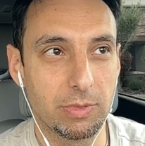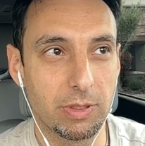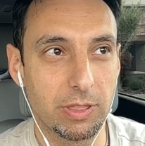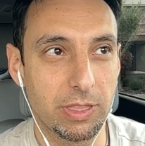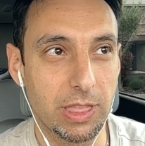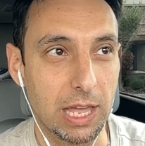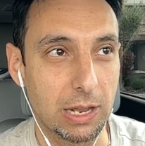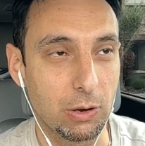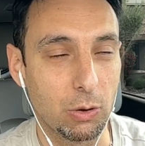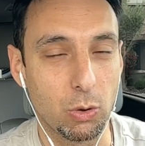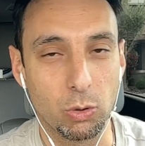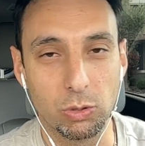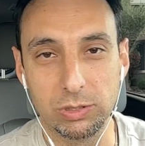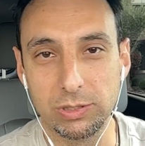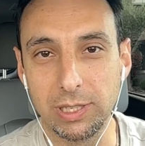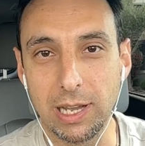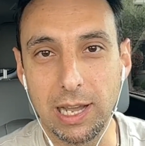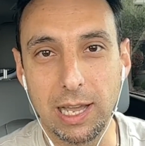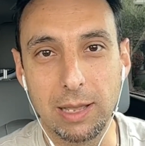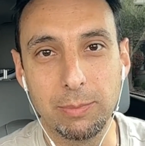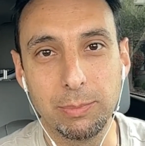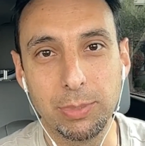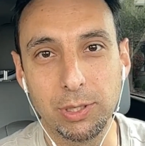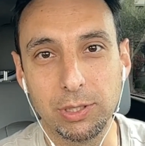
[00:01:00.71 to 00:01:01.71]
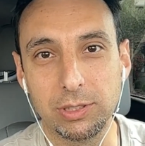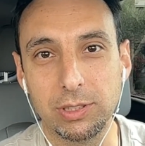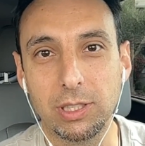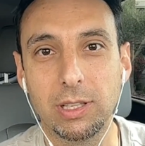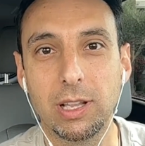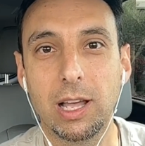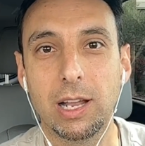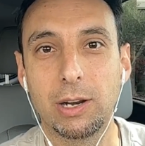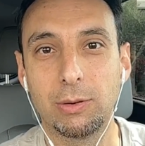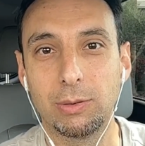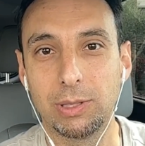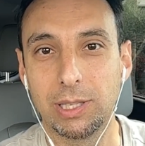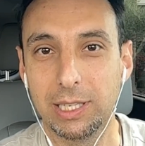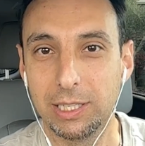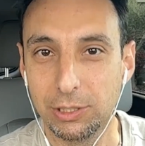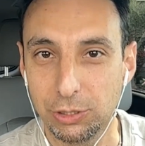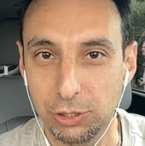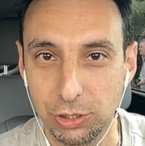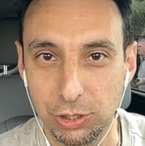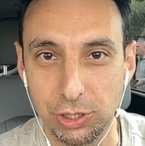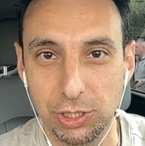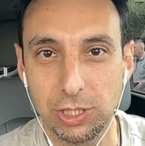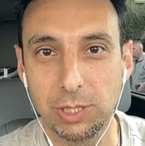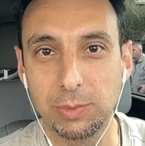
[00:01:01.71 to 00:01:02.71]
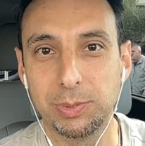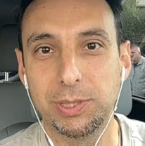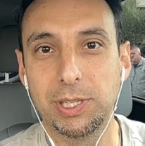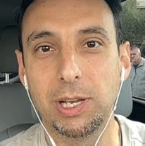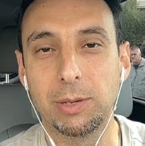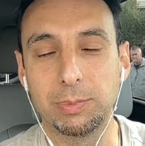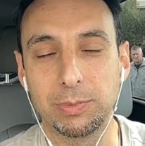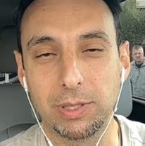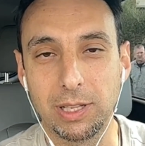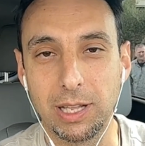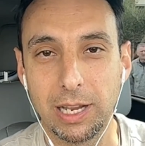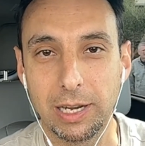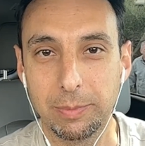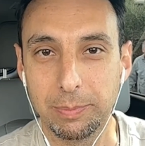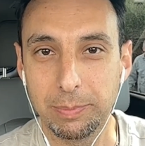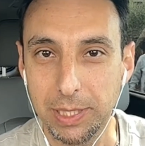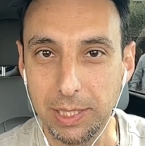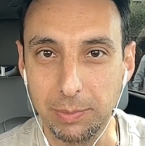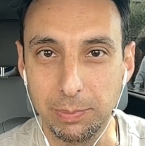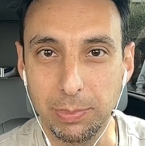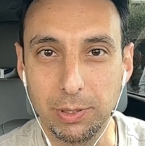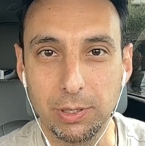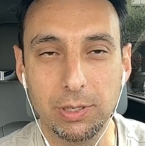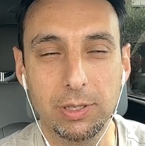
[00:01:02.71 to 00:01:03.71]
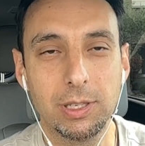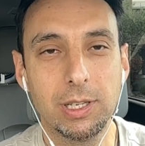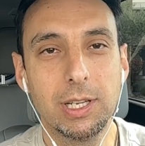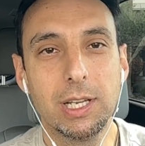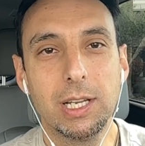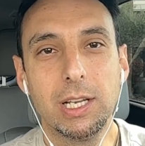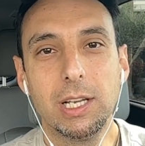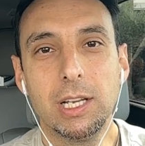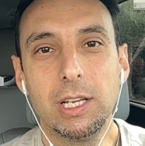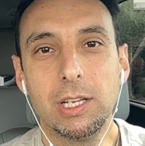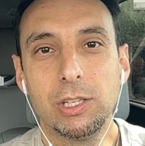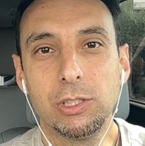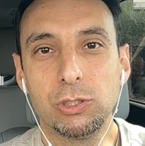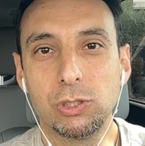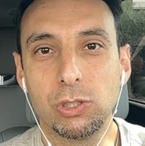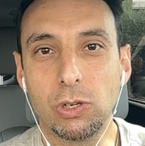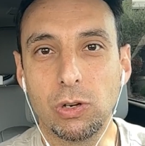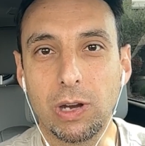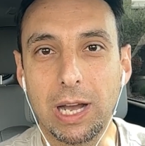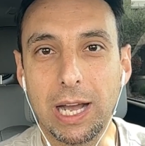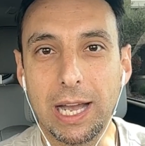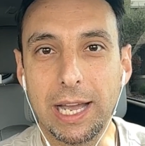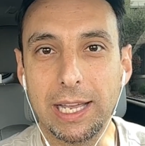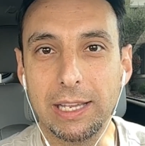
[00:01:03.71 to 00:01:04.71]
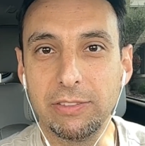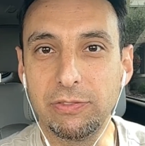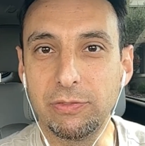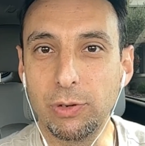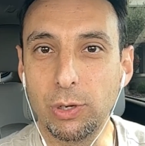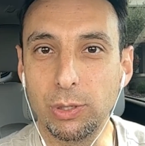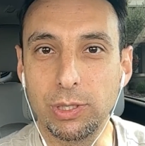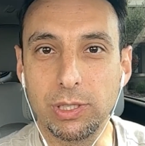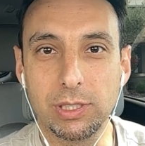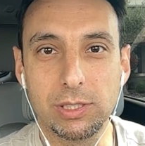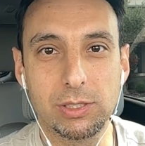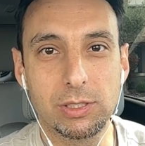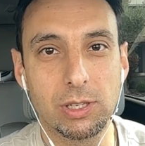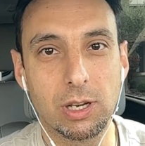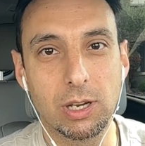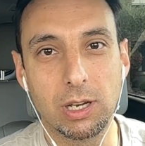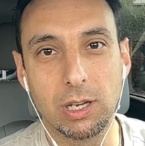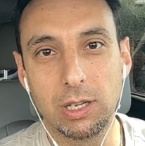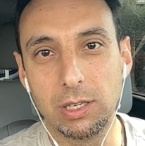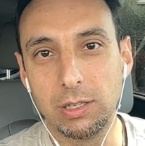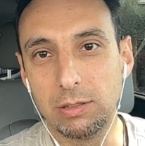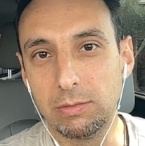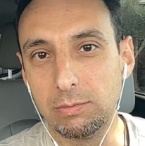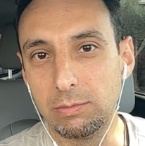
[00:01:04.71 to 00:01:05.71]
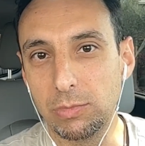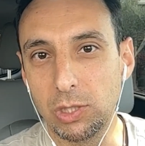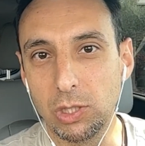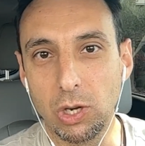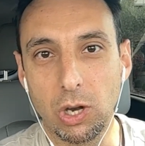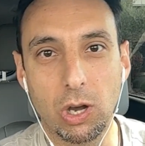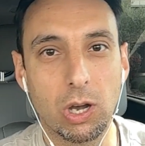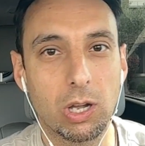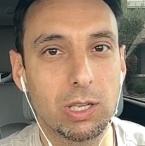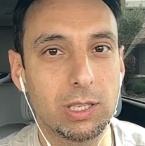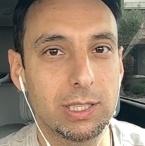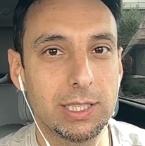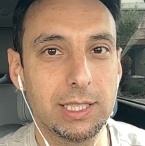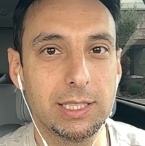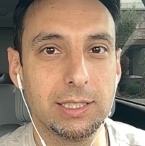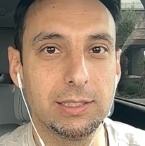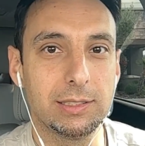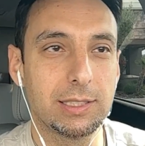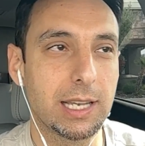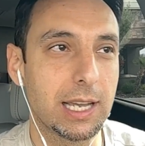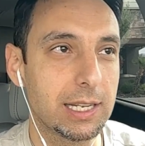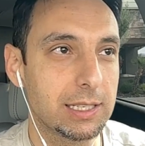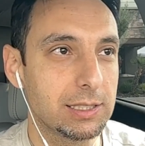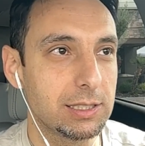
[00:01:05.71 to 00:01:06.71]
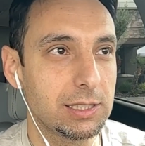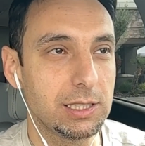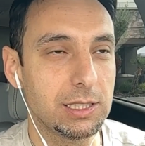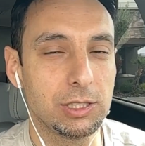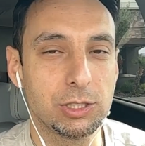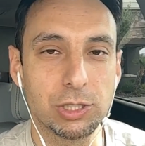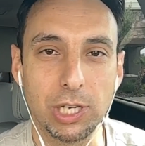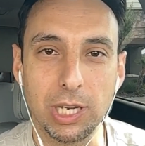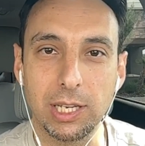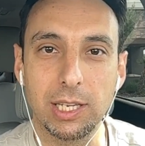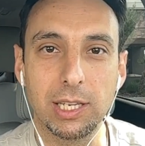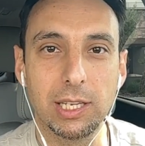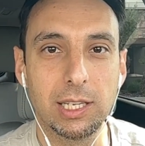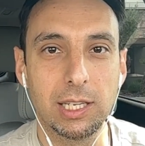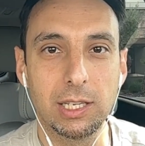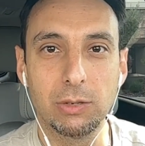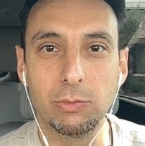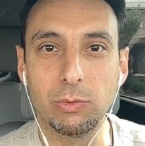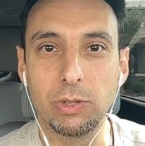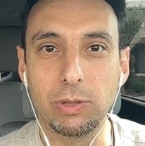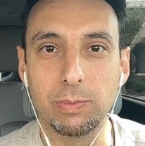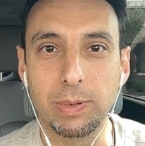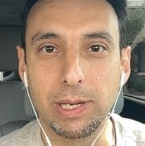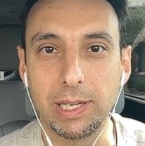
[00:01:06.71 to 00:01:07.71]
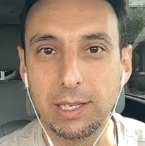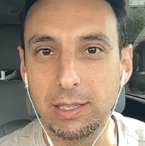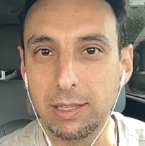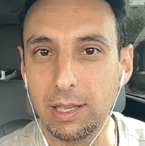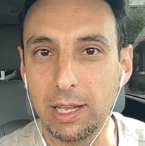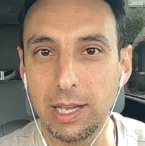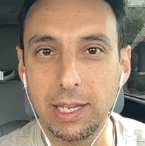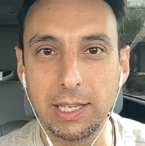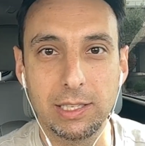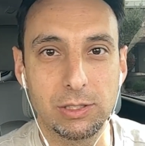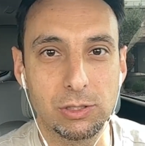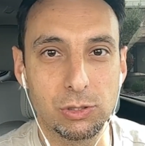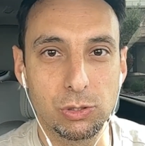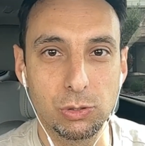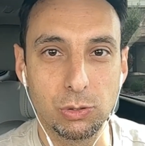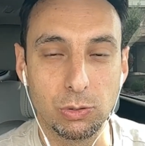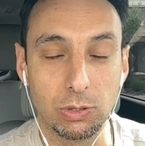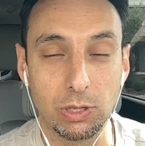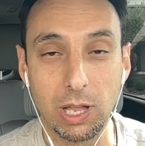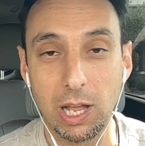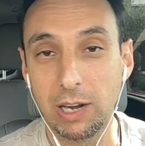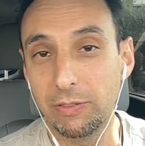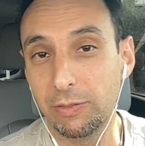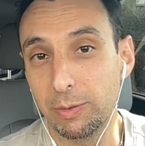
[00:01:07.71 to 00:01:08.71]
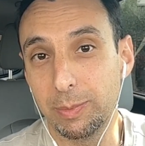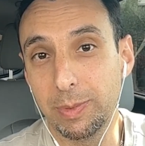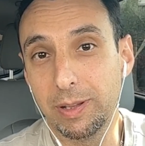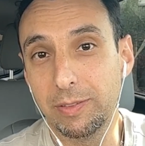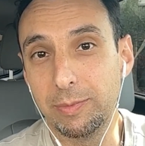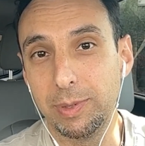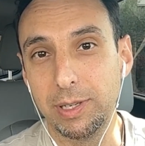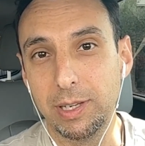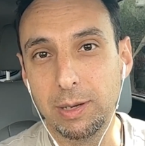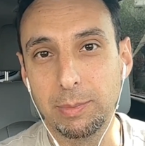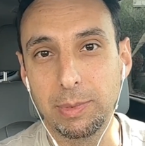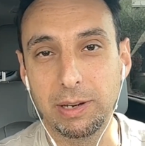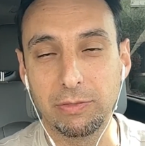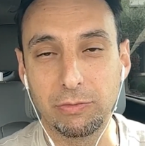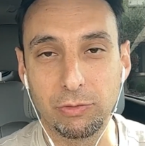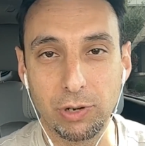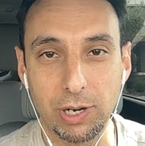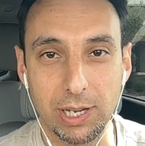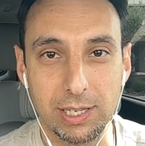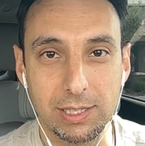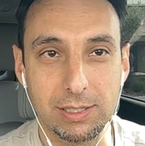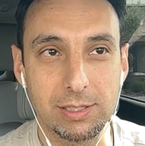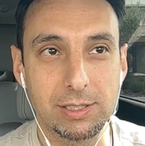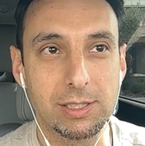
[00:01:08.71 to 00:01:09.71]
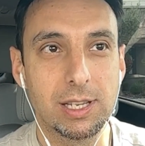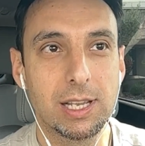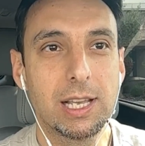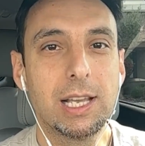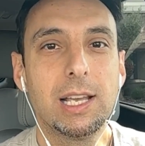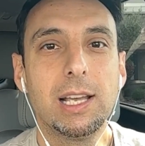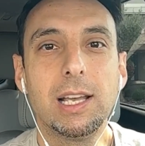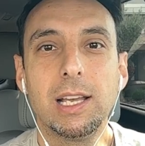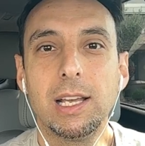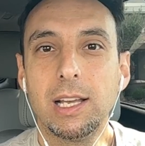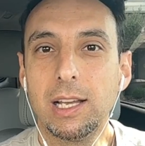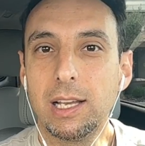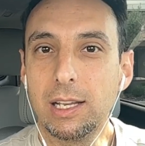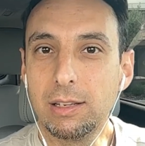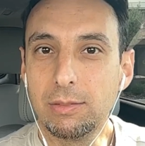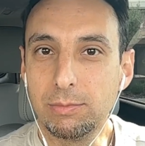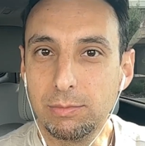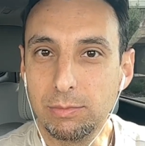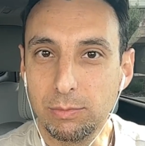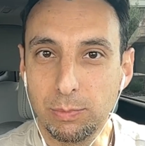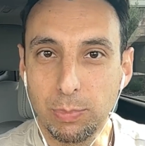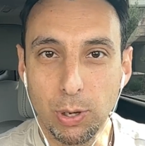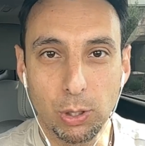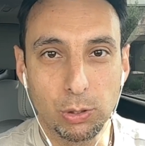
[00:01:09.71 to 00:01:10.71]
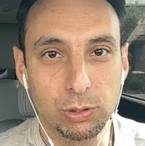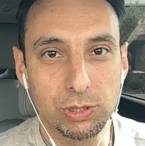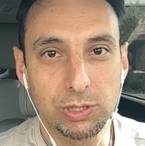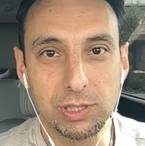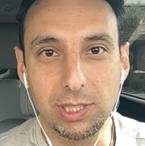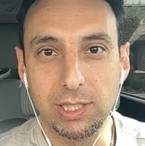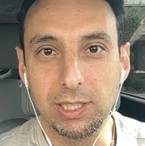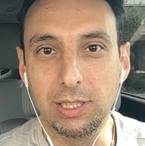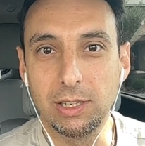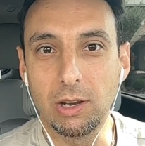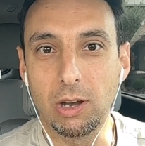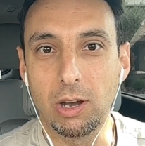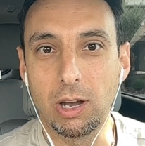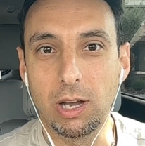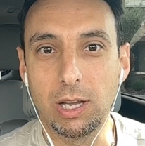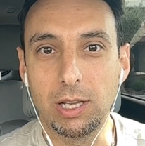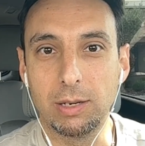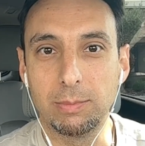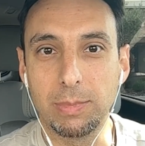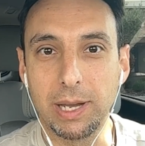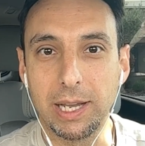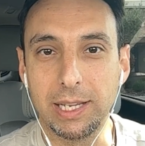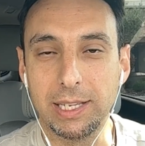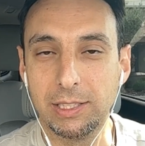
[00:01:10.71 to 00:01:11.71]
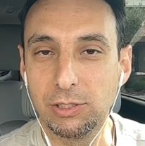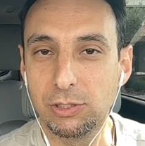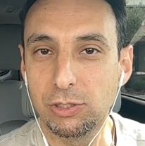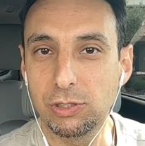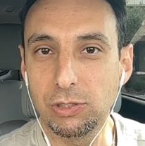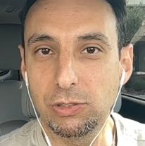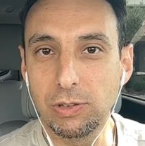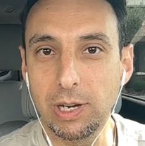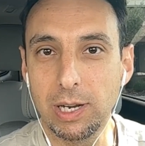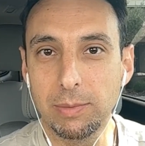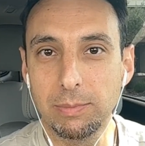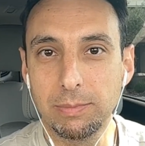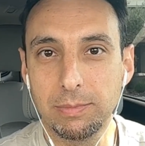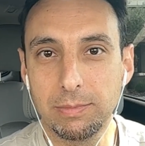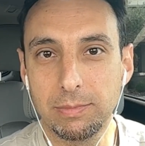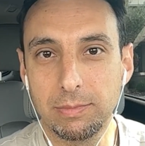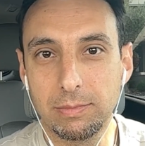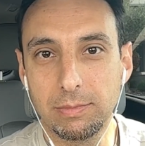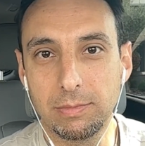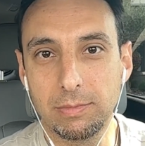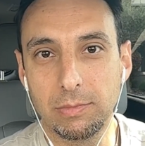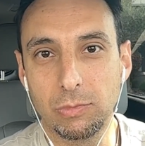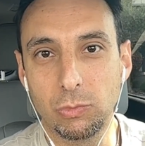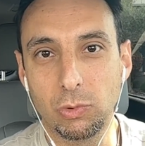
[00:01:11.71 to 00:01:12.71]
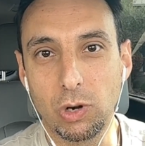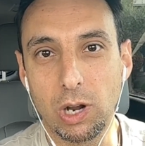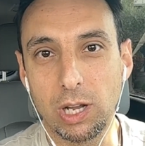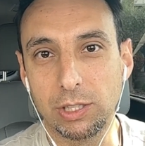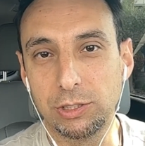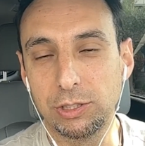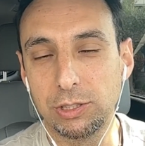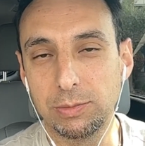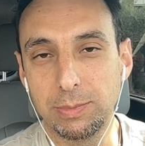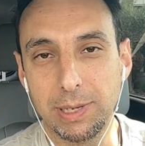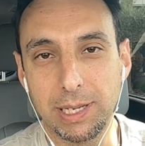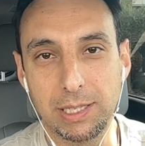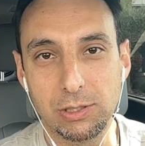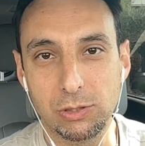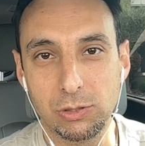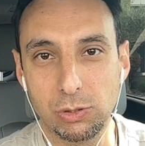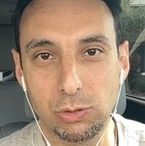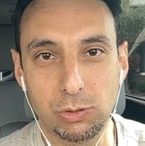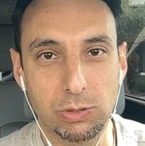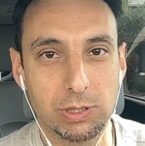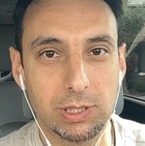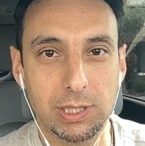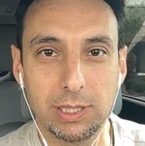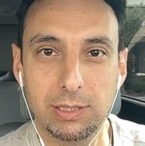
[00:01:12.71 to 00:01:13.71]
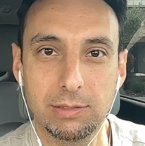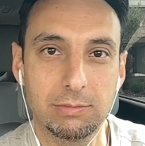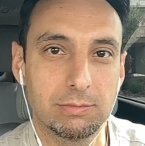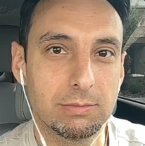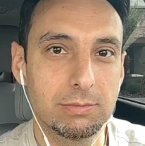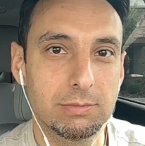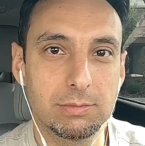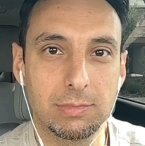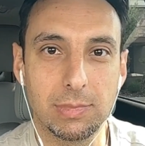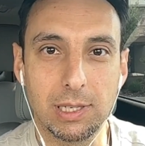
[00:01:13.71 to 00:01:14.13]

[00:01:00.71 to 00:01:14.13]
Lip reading: that whole time built a lot of relationships, helped a lot of people. So I focus on calling, texting, checking in with my clients, who a lot of them have become my friends, posting on my Instagram, Roger Mansourian,